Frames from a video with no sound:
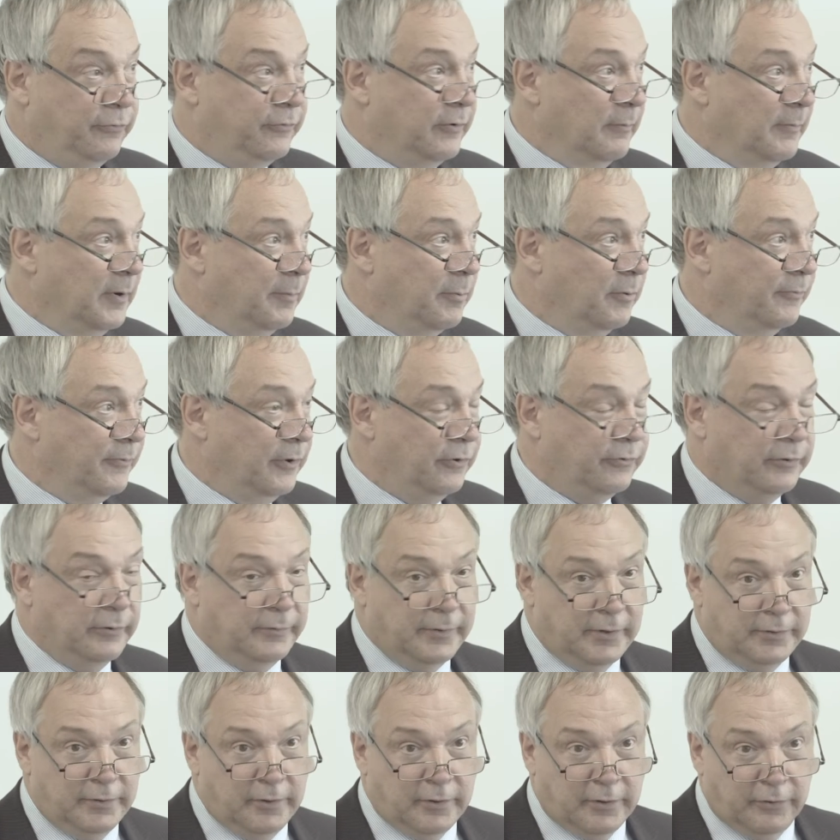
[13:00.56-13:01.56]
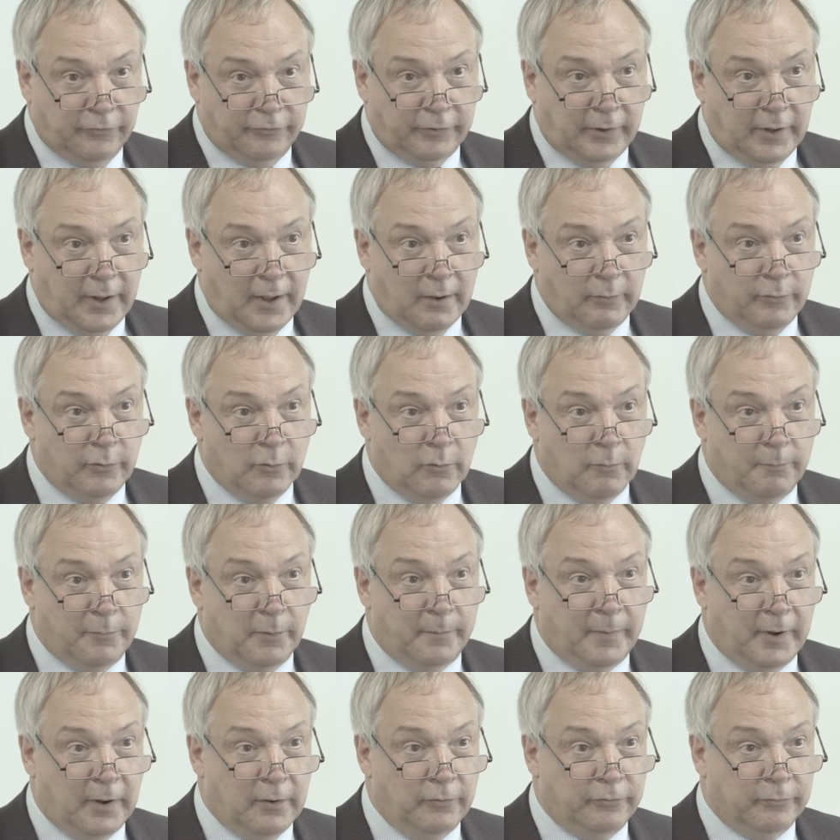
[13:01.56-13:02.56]
is similar provision, then you can say how your
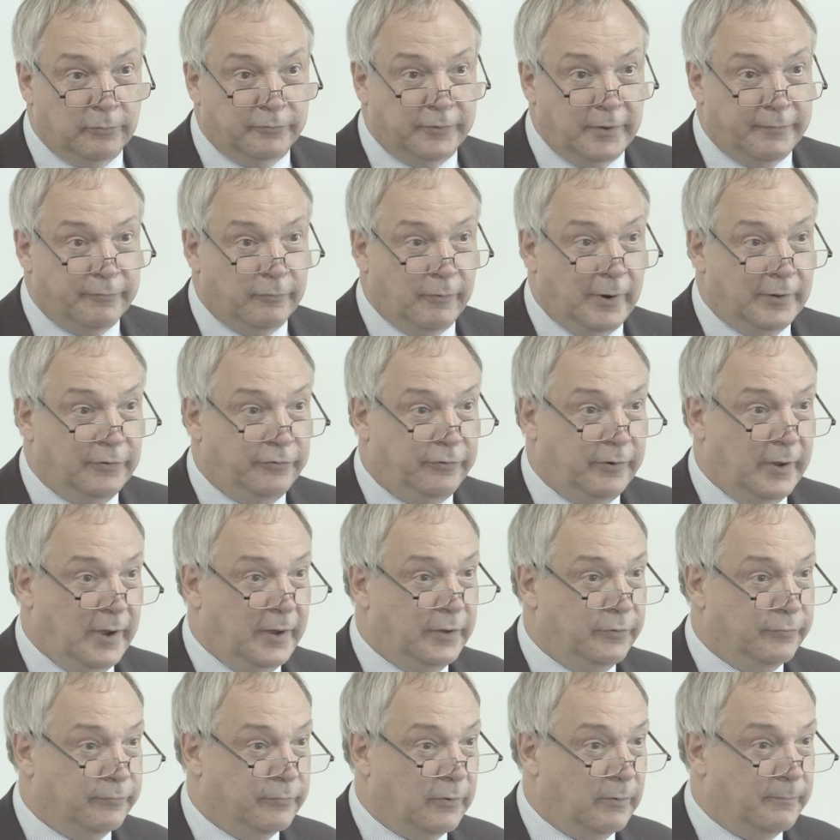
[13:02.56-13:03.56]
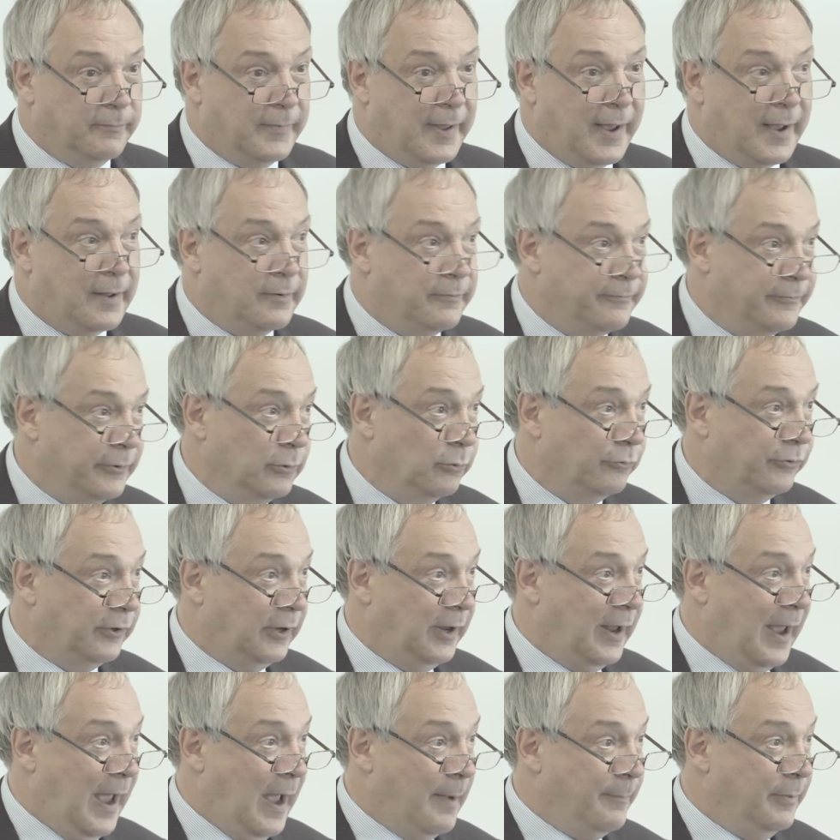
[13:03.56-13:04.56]
proposal differentiates from that and fills a
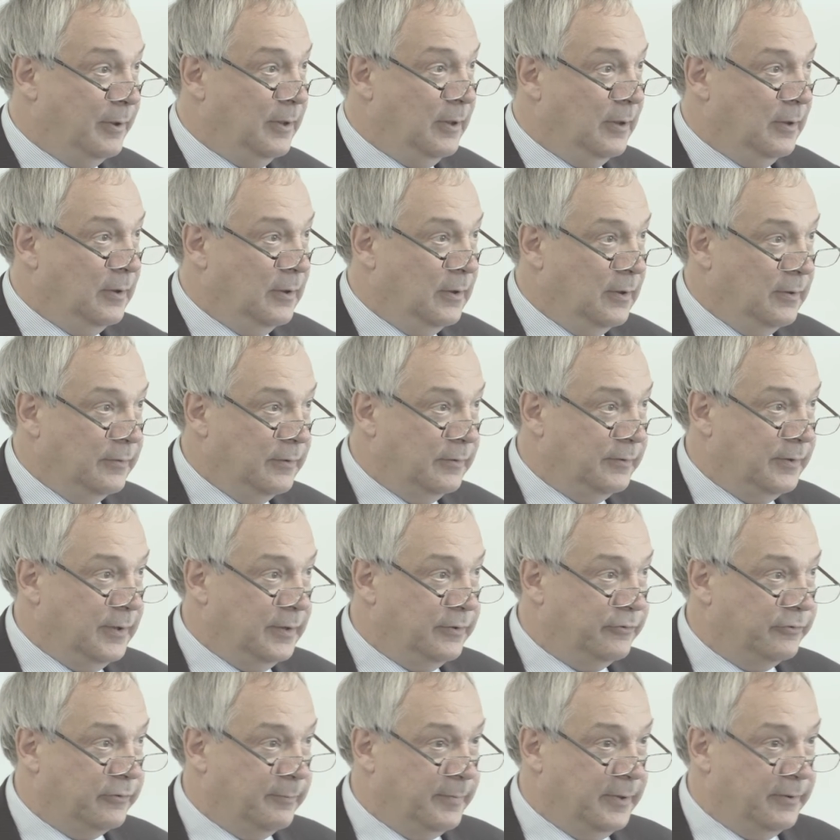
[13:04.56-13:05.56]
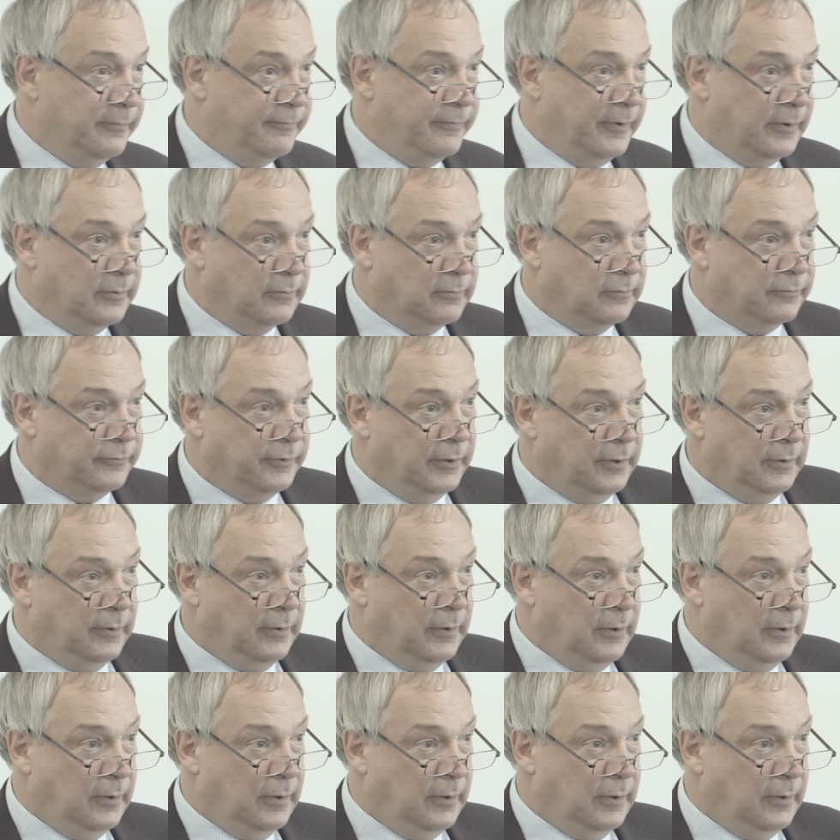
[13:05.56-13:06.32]
gap that needs to be filled.